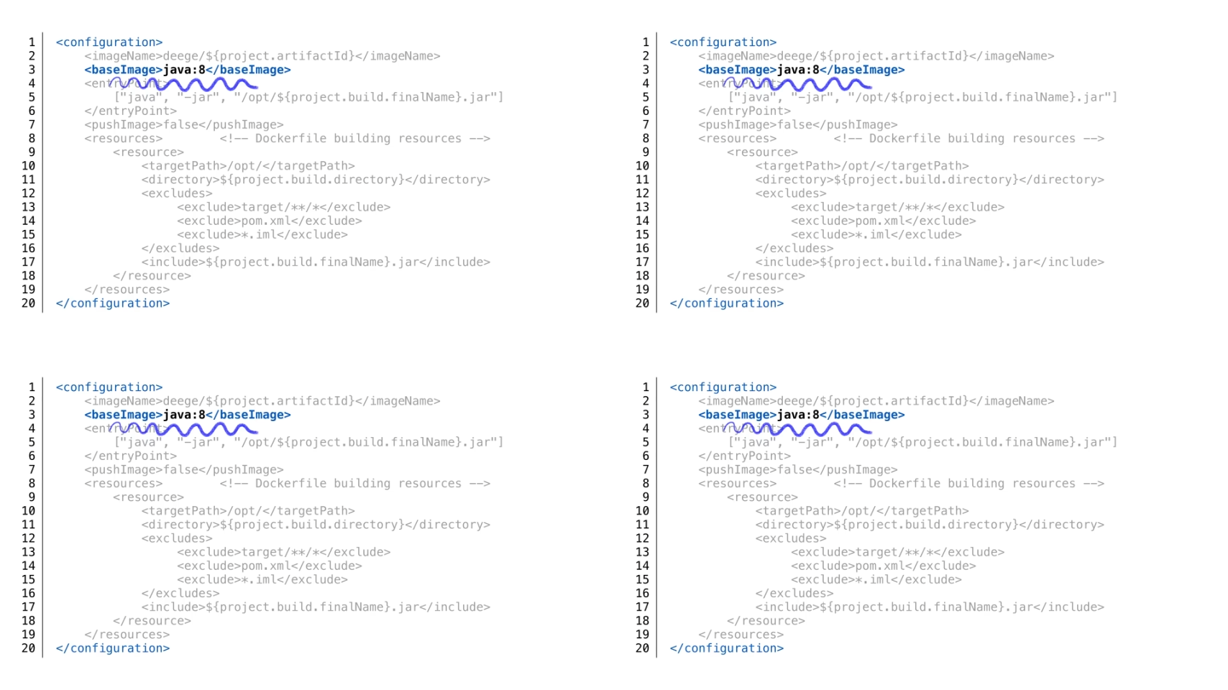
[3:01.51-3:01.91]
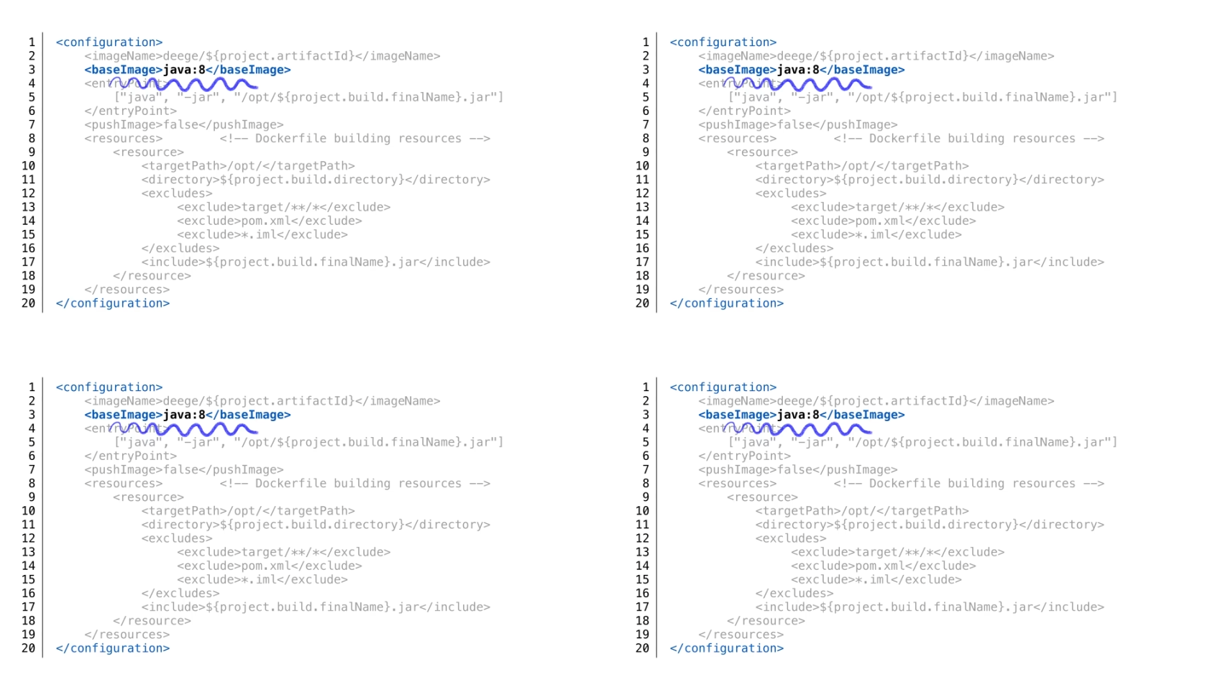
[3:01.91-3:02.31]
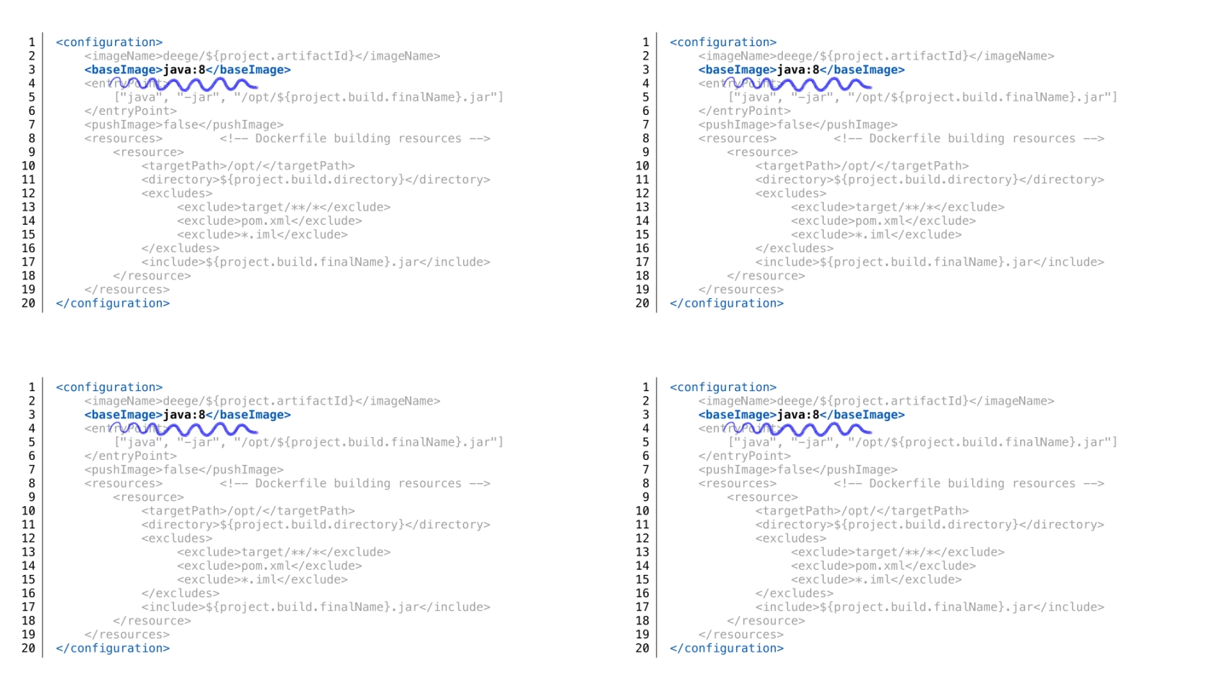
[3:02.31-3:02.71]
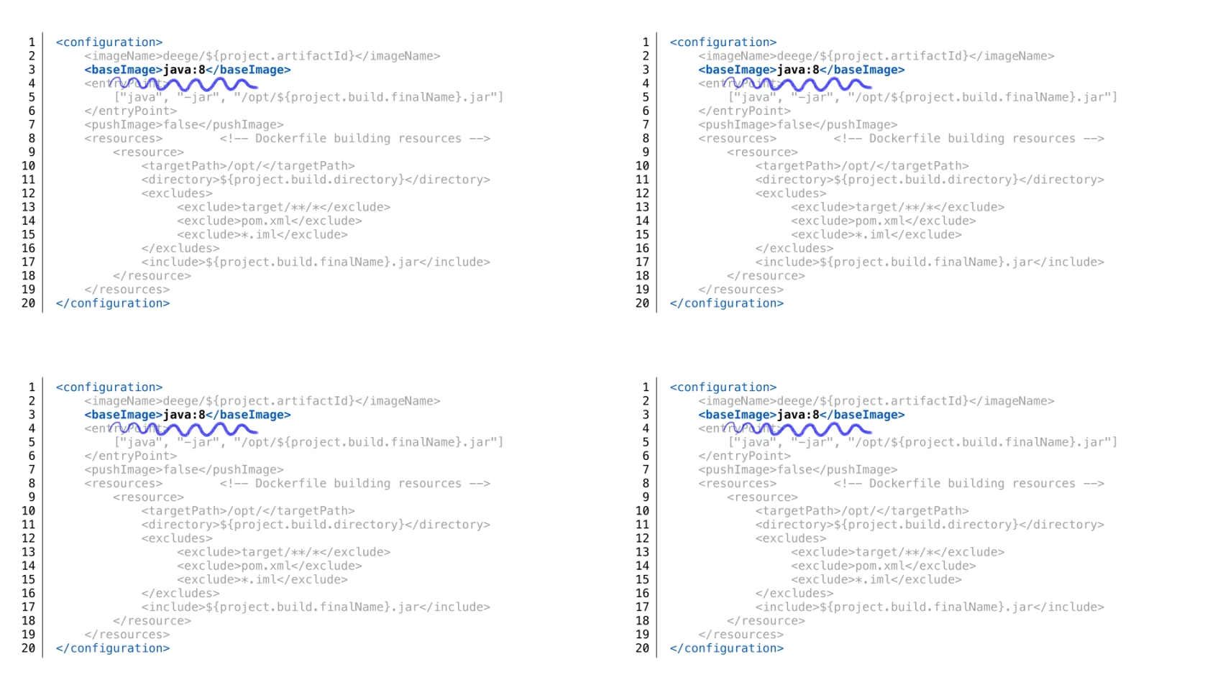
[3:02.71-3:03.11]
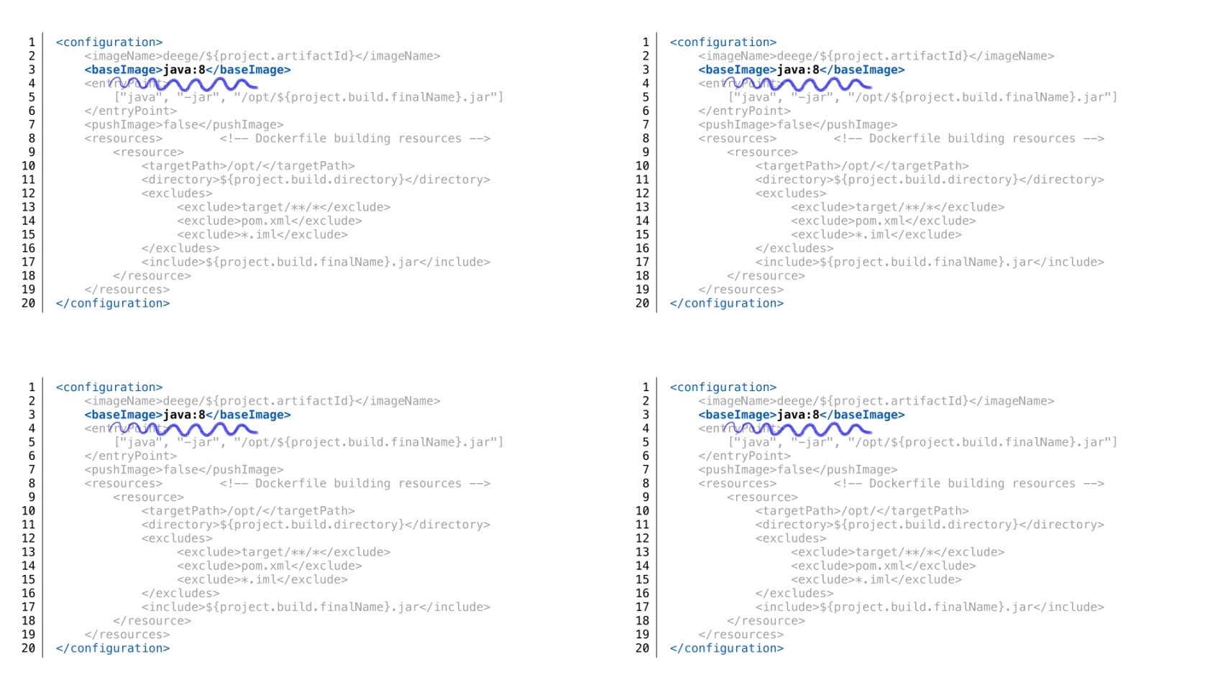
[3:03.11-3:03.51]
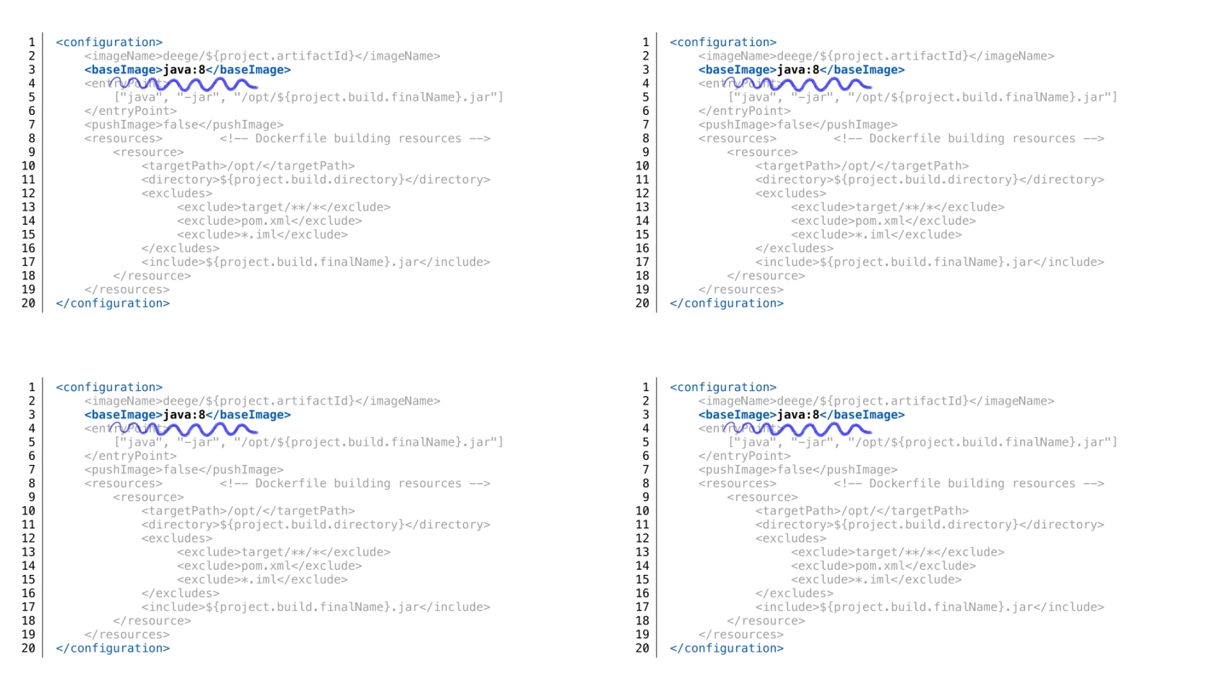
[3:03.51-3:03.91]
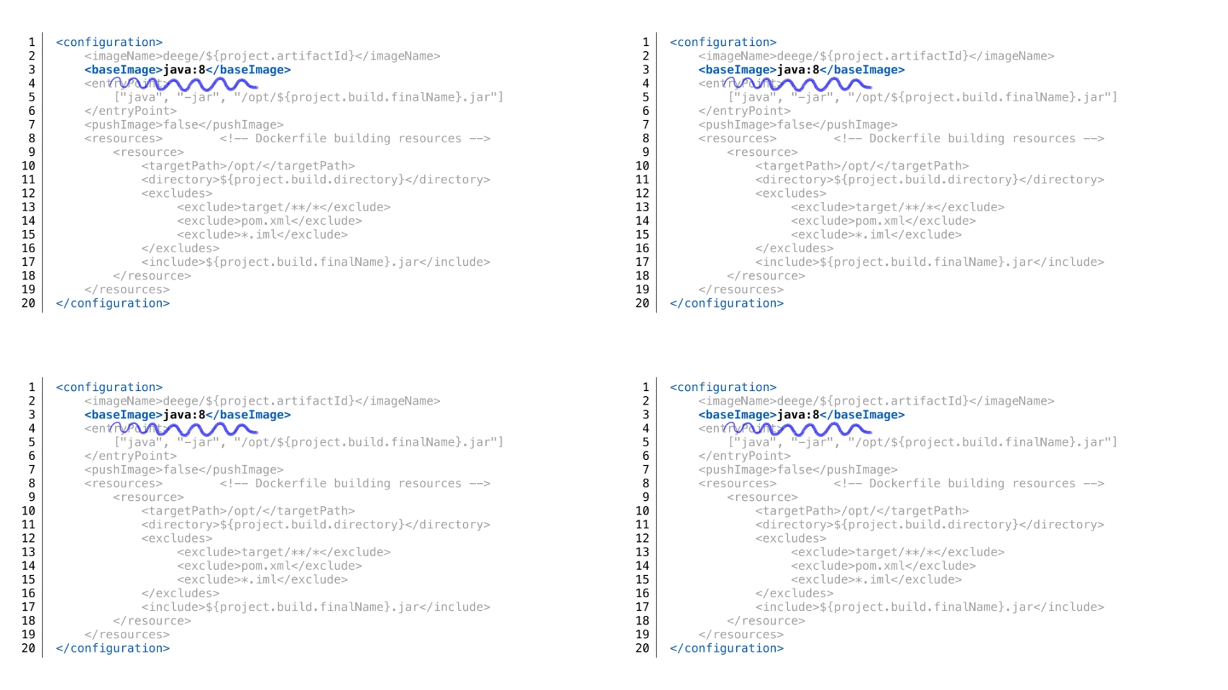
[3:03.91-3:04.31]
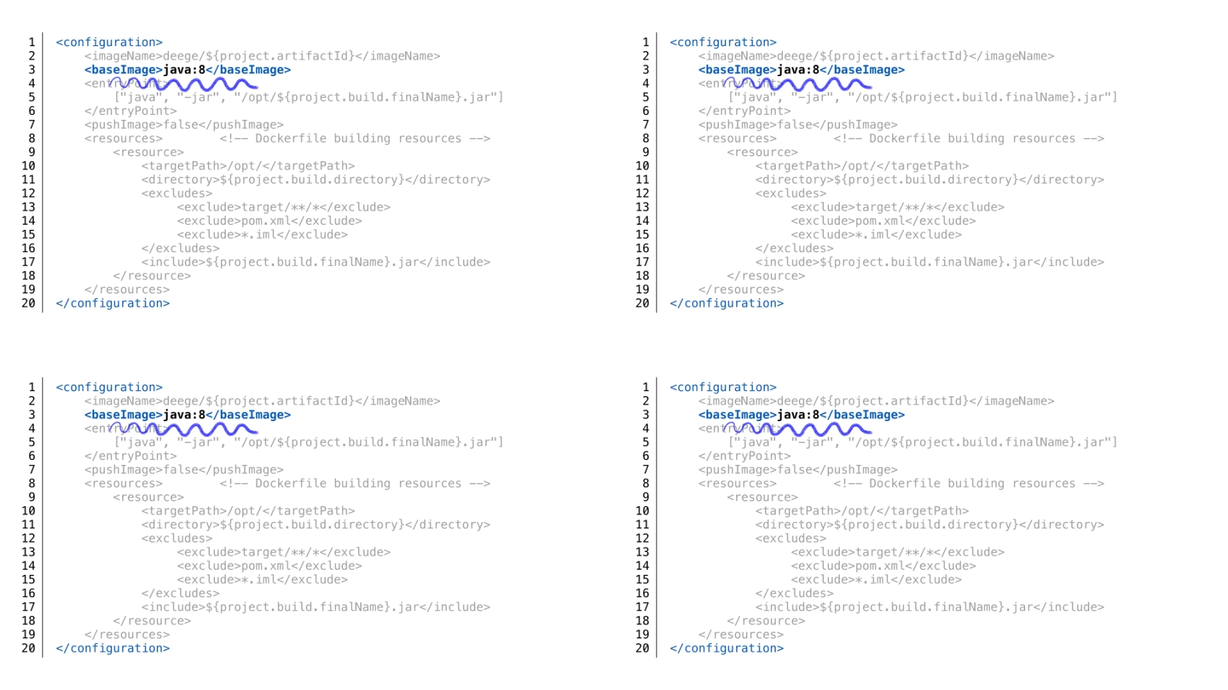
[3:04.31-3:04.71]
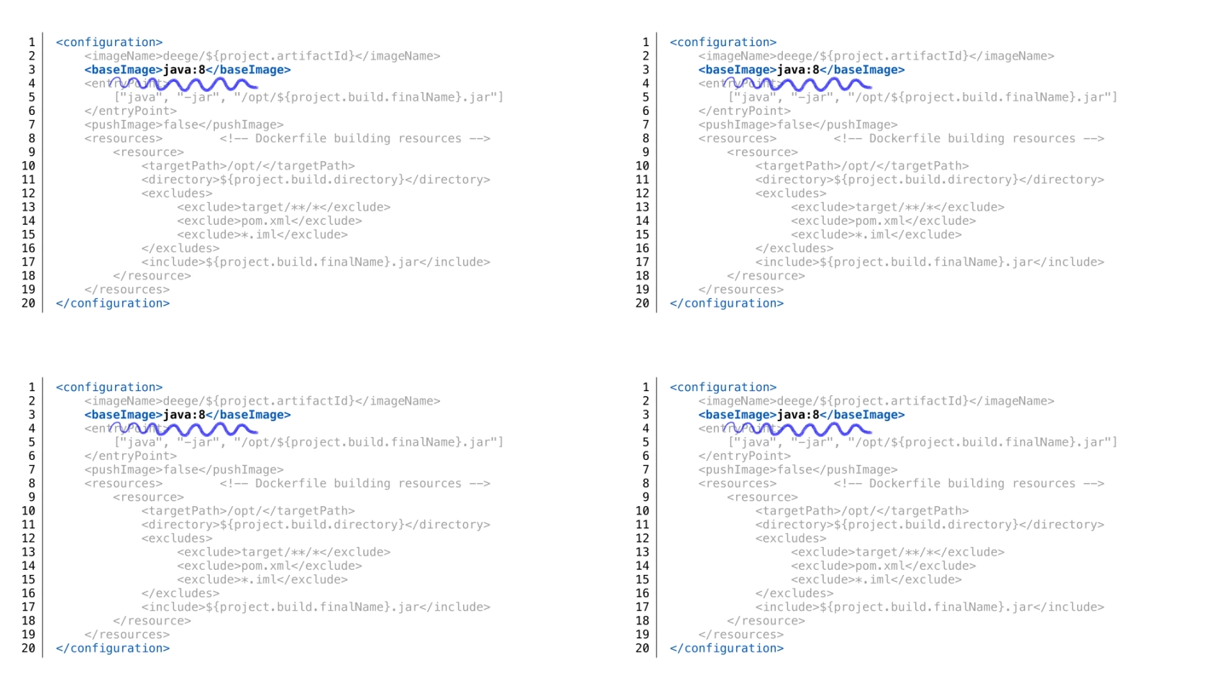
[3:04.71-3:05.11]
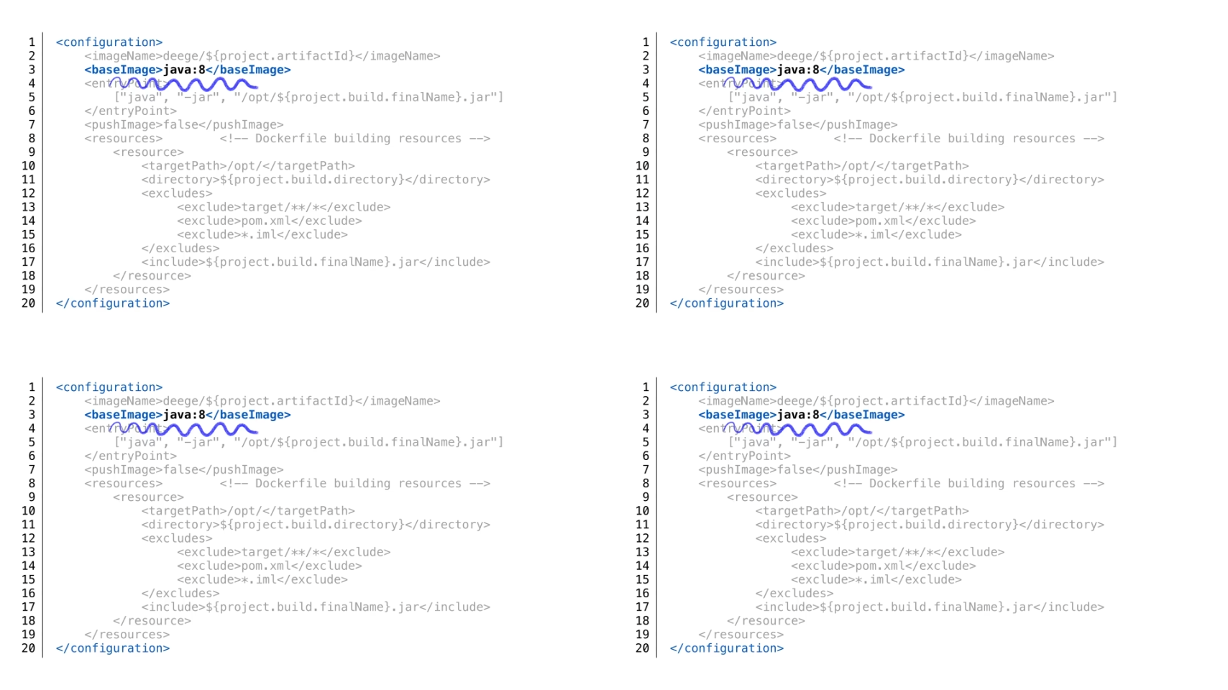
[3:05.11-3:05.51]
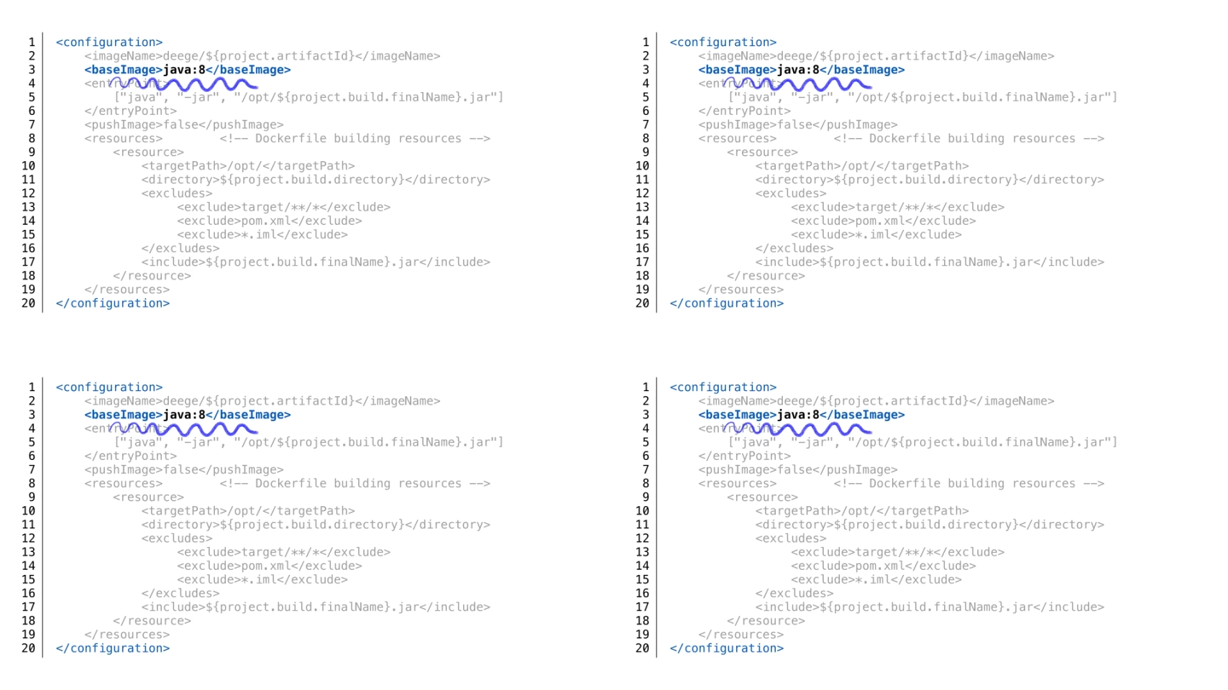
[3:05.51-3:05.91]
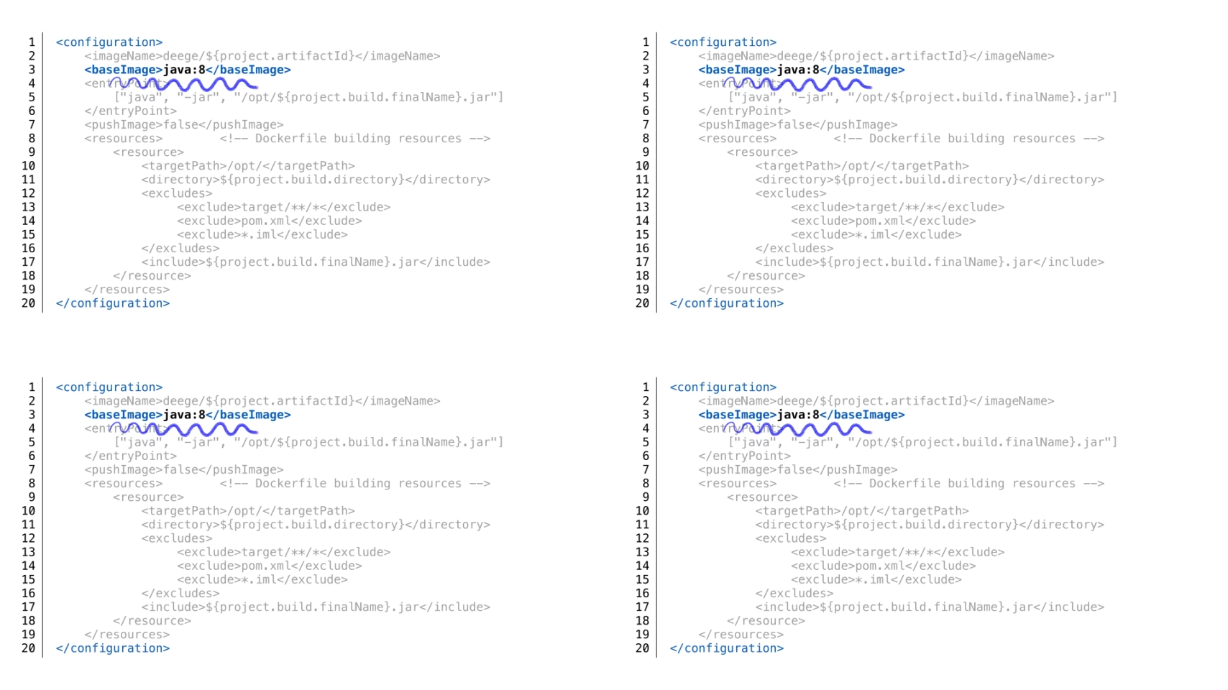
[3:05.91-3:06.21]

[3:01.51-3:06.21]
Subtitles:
No face is visible, so there are no lips to read.